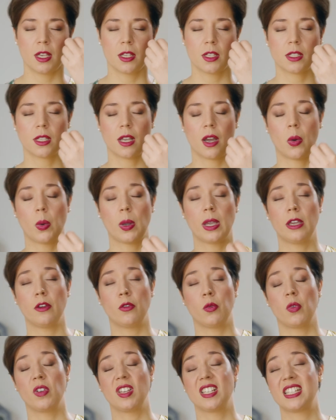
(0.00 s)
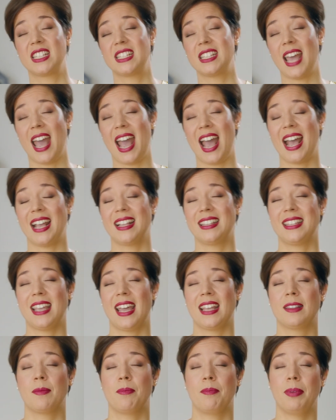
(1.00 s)
So if we said
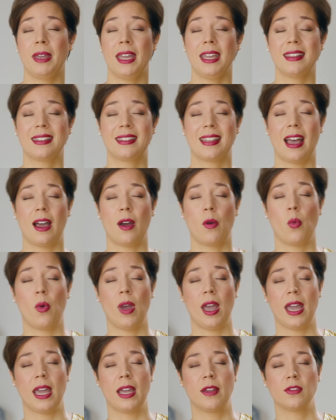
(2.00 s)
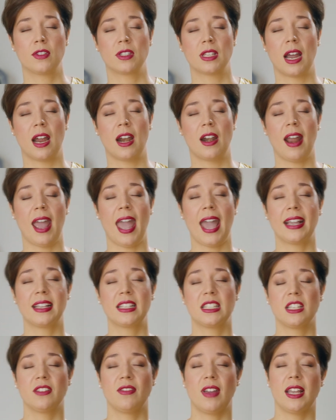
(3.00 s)
that beta waves are
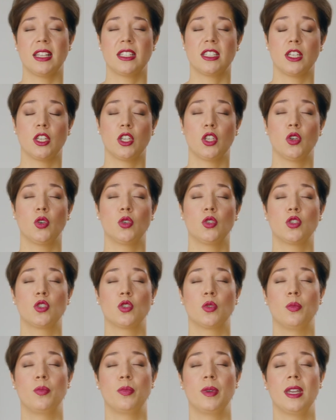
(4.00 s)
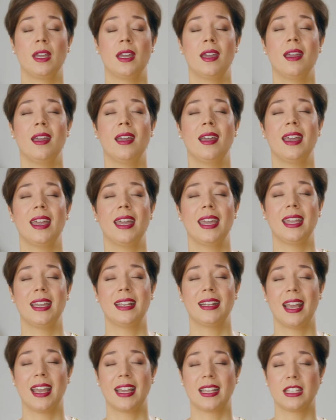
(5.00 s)
activating you to be
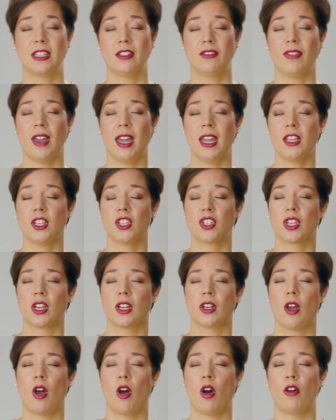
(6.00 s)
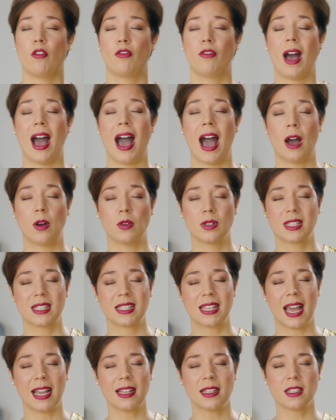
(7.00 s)
in activation of
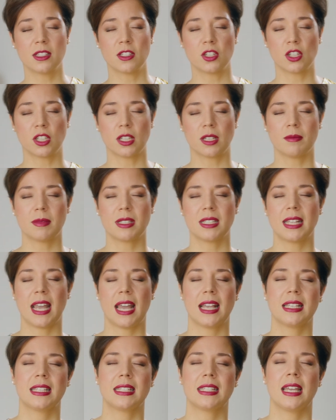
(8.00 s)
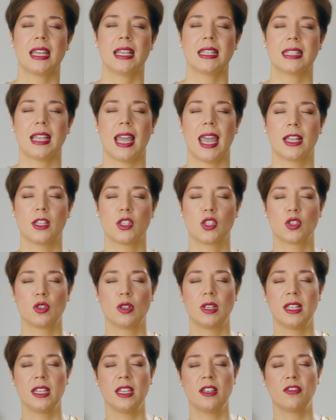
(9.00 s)
outside circumstances and to
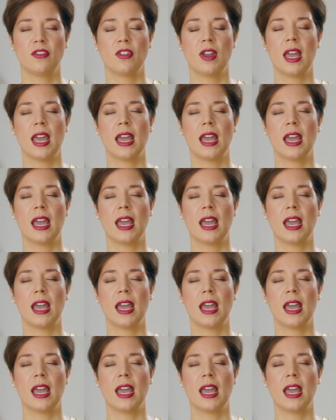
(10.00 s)
live